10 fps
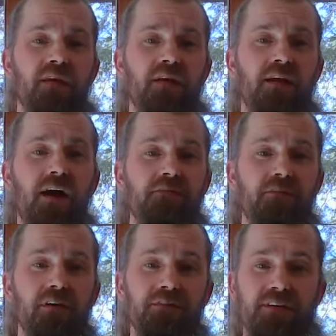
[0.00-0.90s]
not
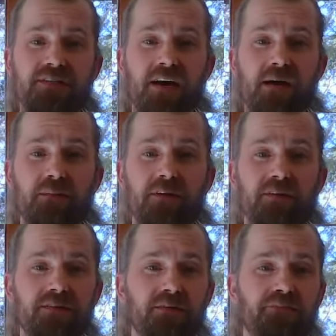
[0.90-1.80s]
full of
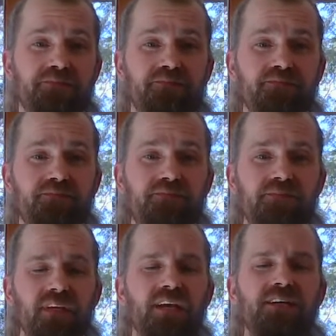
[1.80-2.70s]
contaminants.
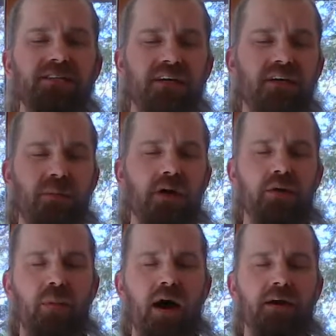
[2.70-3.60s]
And just think about your
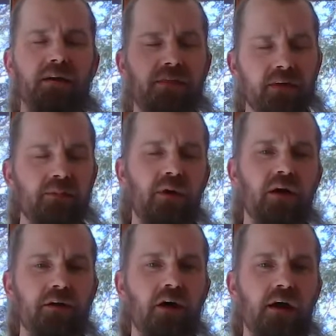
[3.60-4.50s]
body and think
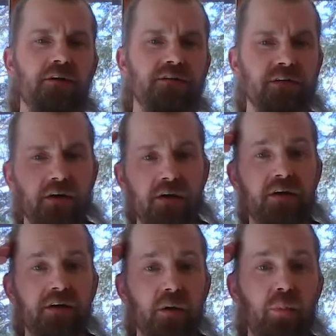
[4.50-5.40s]
about your energy,
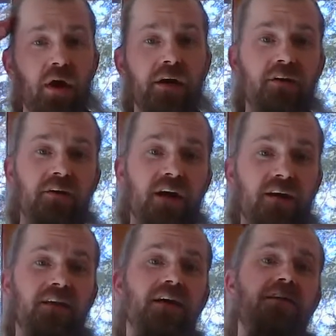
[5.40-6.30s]
your brain
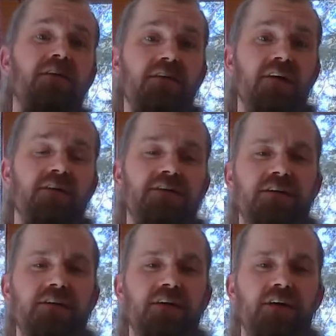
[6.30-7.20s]
creating that nerve
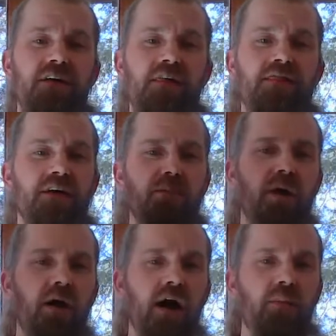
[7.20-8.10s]
energy. Think
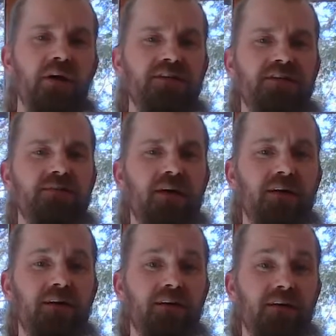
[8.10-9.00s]
about how much am
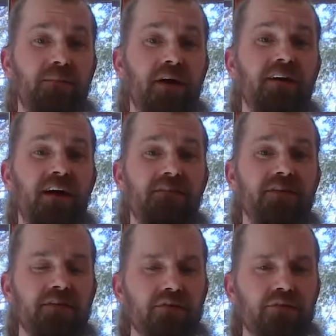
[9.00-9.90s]
I going to have
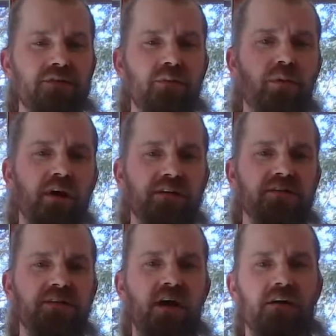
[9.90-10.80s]
to use to break
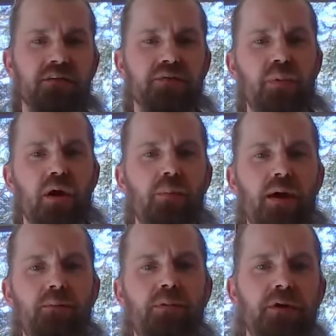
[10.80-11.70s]
this down, this bell
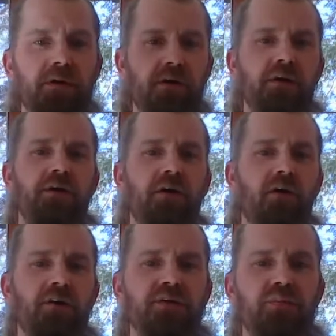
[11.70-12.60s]
pepper
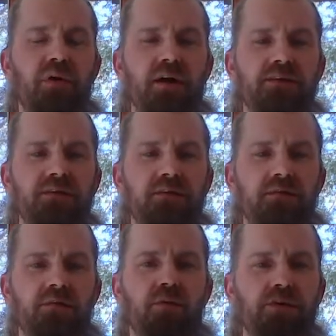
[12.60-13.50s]
or this
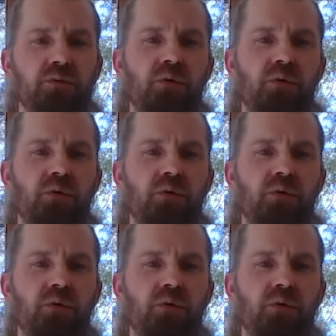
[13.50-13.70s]
pretzel? Which